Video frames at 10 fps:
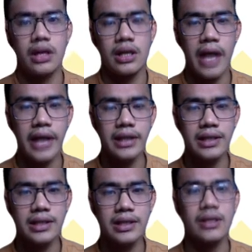
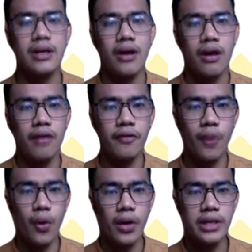Next, of
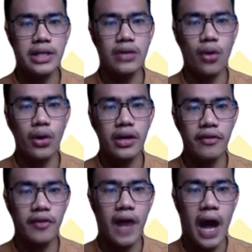course, in order
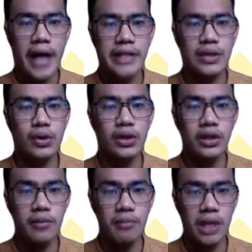for us to
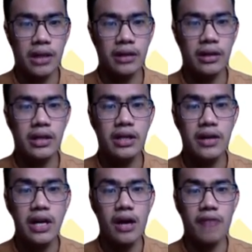determine the
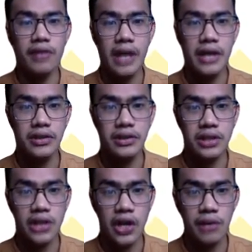degree of
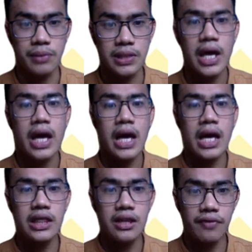relationships
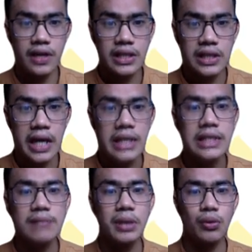and
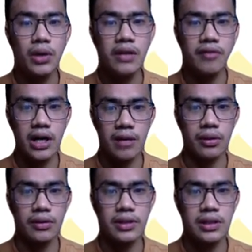differences between
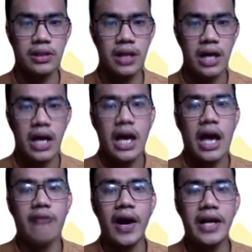variables.
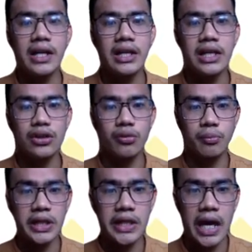And finally, to
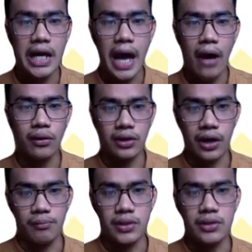predict
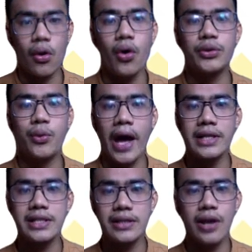outcomes or to
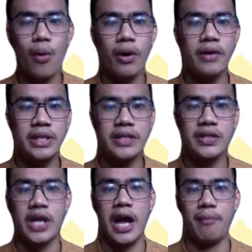answer our
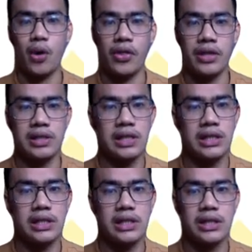research
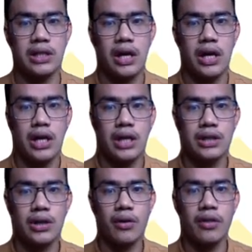hypothesis.
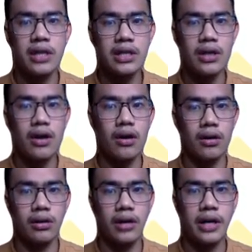So these
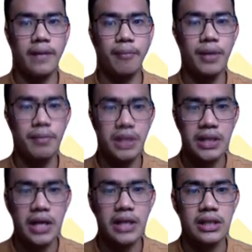all are the
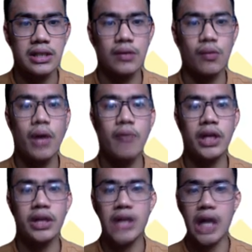purposes why we
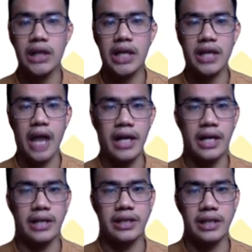conduct data
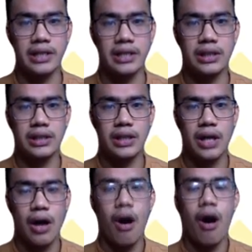analysis.
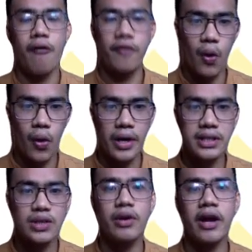Of
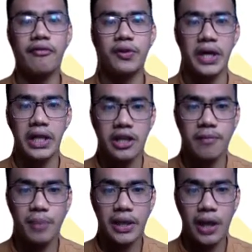course, we have to
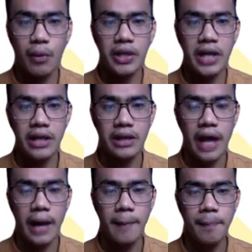interpret our
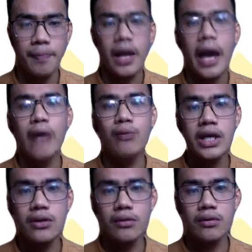data and we
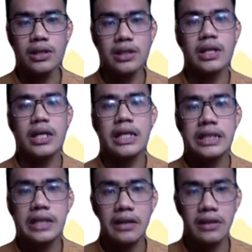use
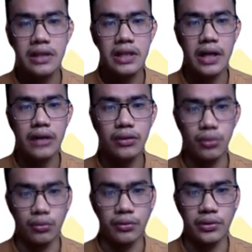statistical
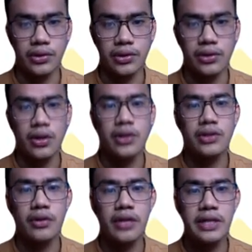tools.
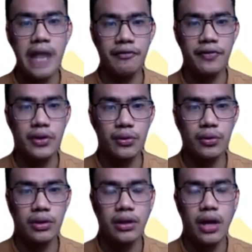So this
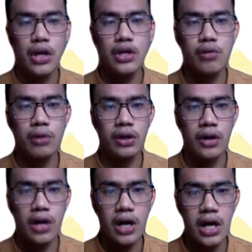afternoon, you will
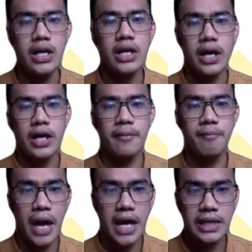learn the
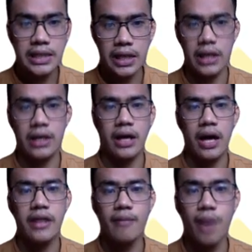basic
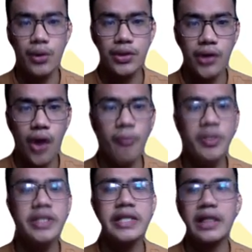and the most
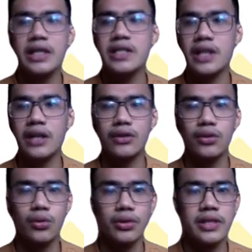common statistical
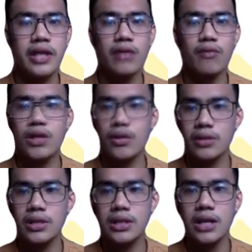tools that we
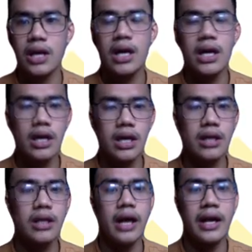use
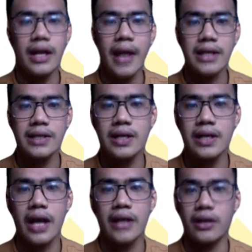in
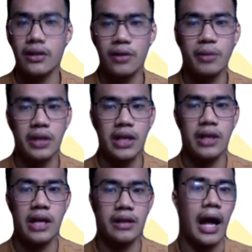analyzing and interpreting
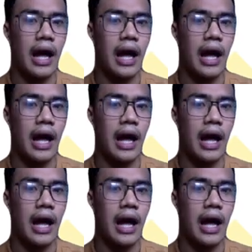data.